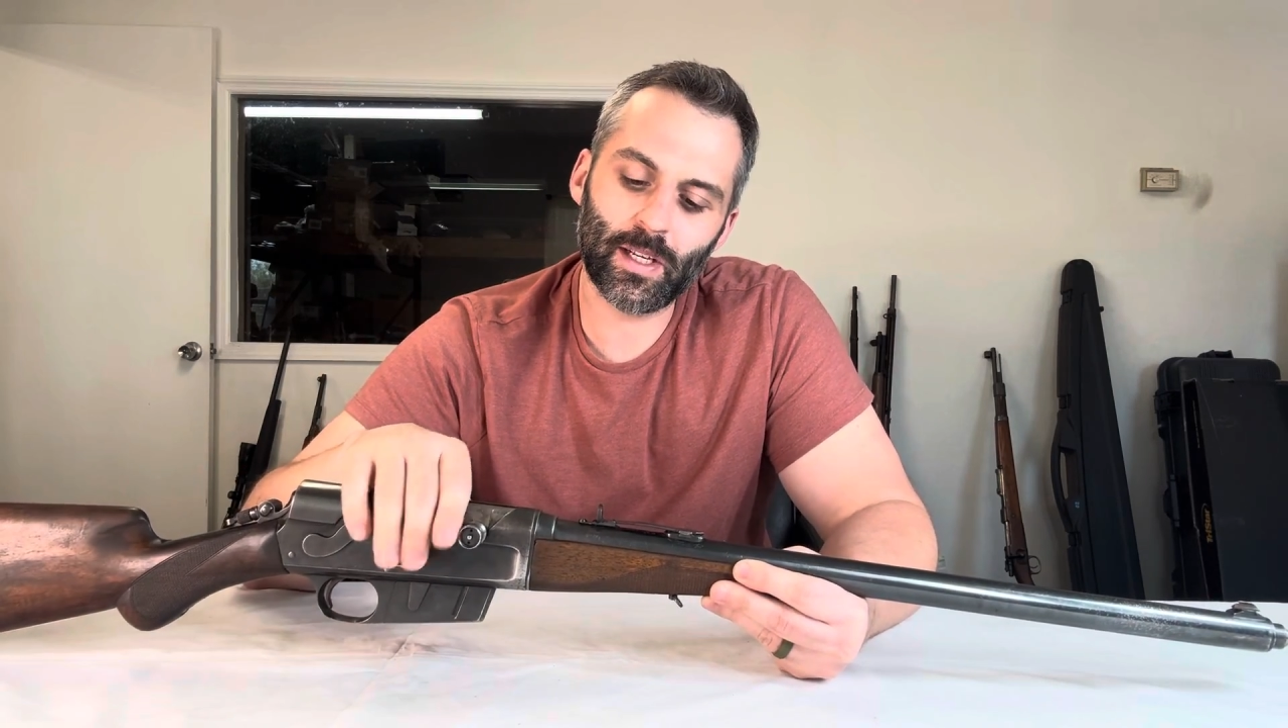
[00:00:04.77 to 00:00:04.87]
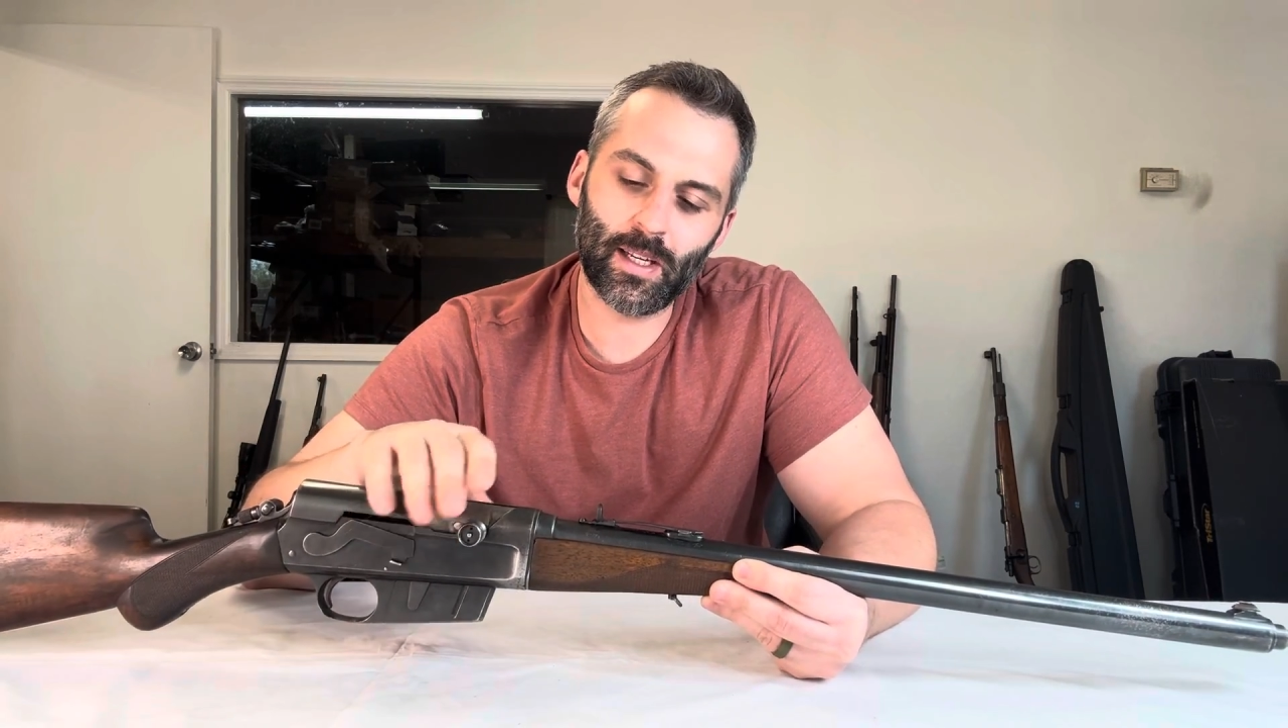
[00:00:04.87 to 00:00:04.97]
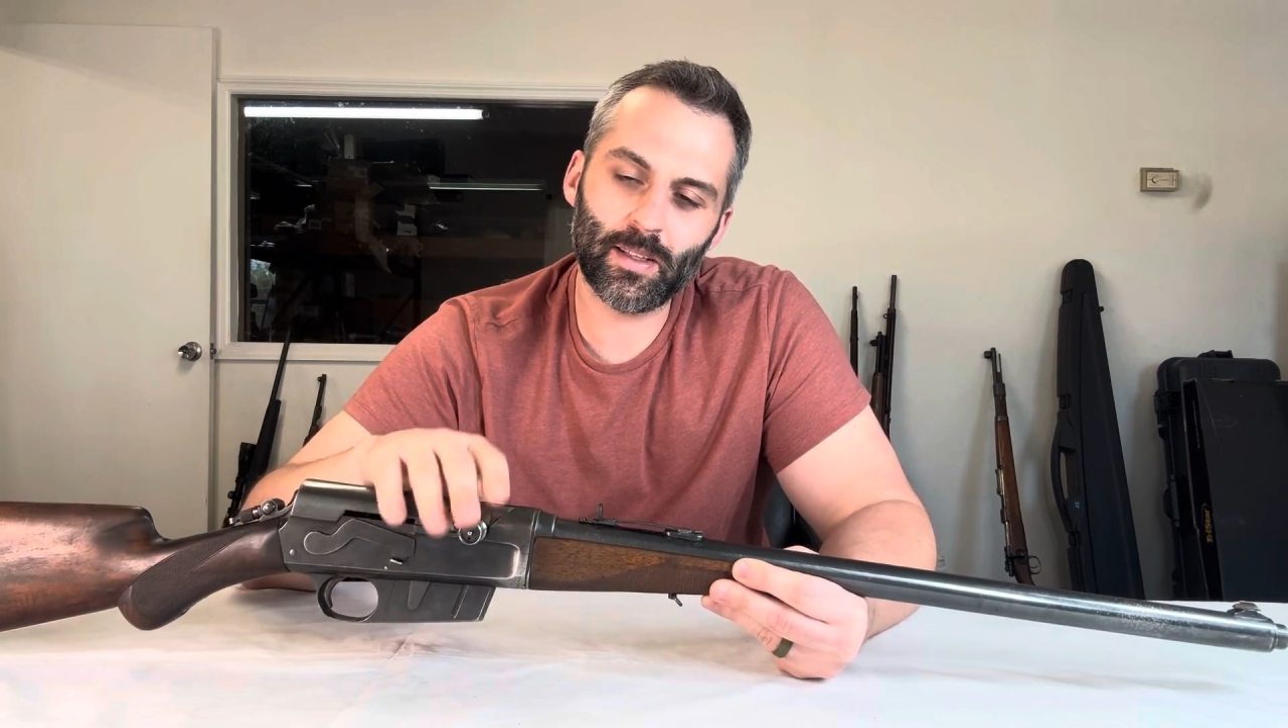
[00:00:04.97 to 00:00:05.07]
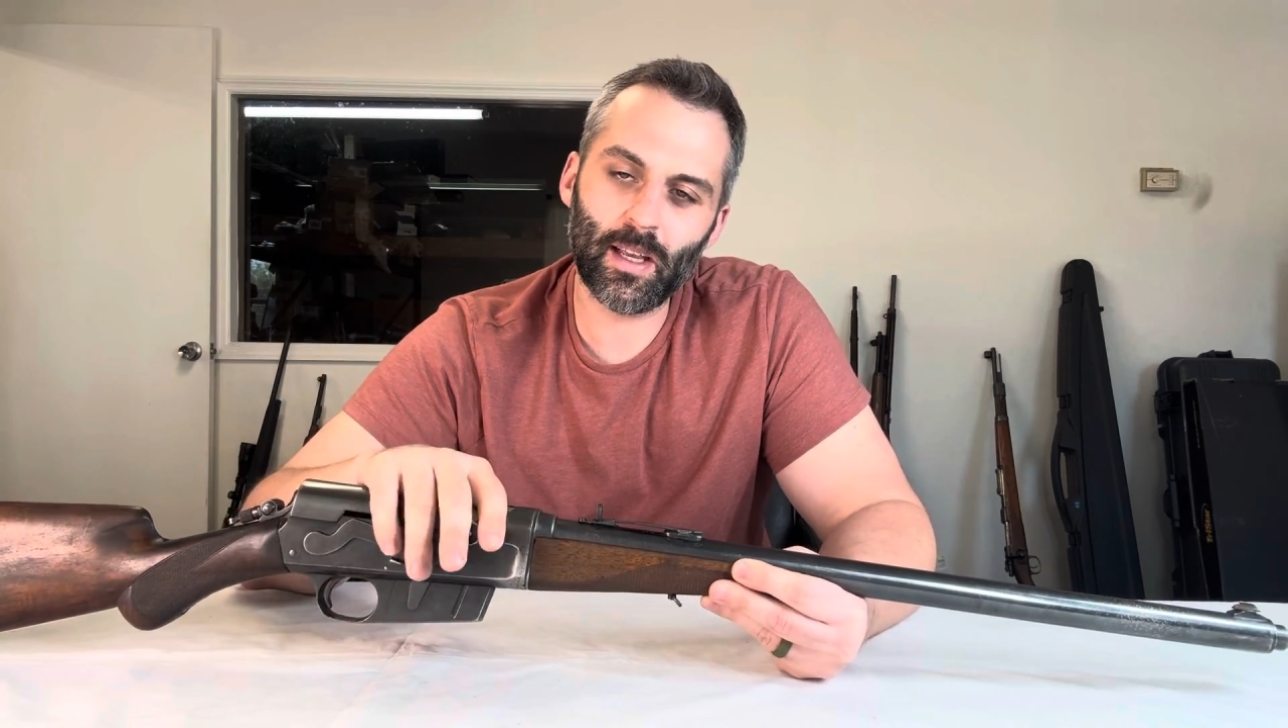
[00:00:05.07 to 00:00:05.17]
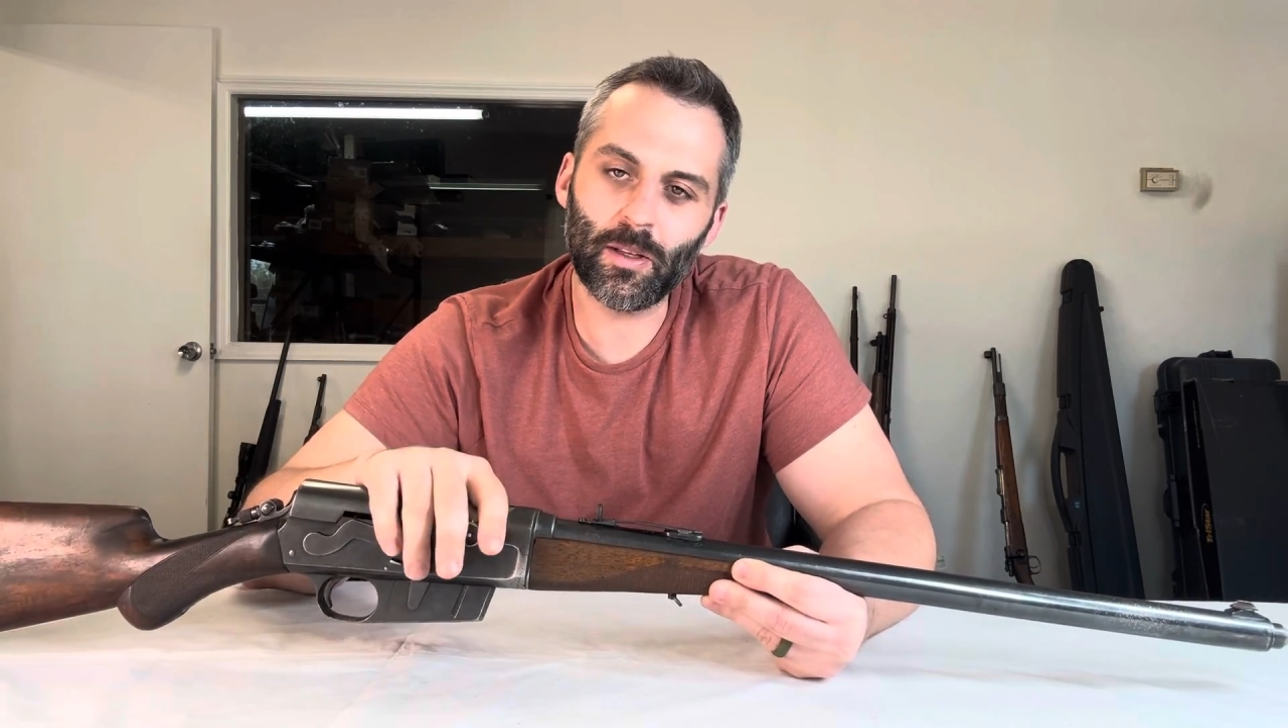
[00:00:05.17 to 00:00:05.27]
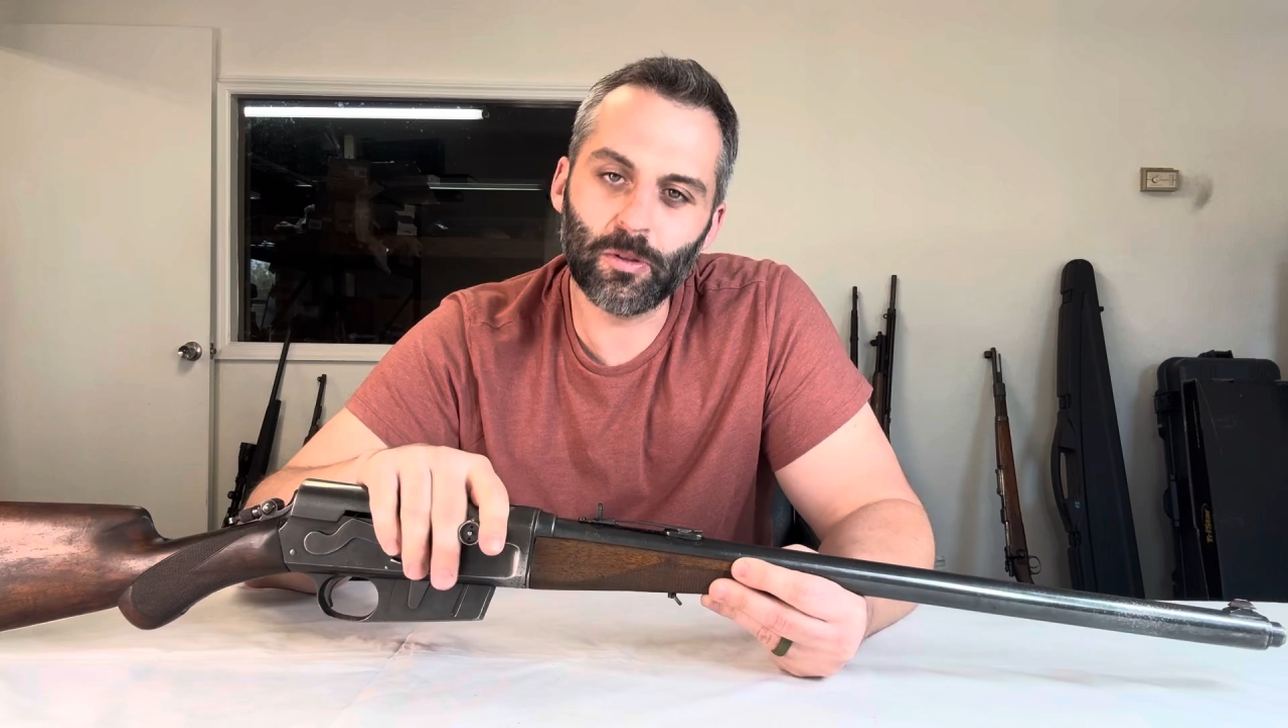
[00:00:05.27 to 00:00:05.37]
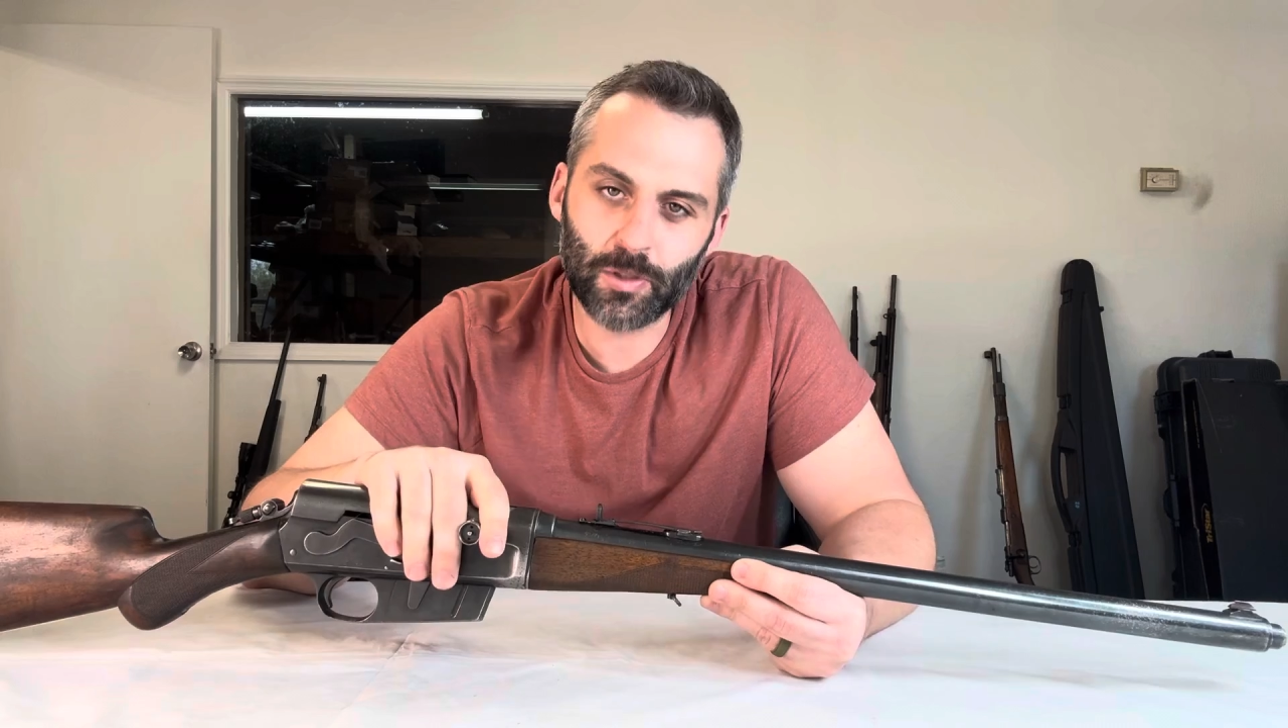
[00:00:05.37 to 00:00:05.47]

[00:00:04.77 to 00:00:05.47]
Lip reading: and thank you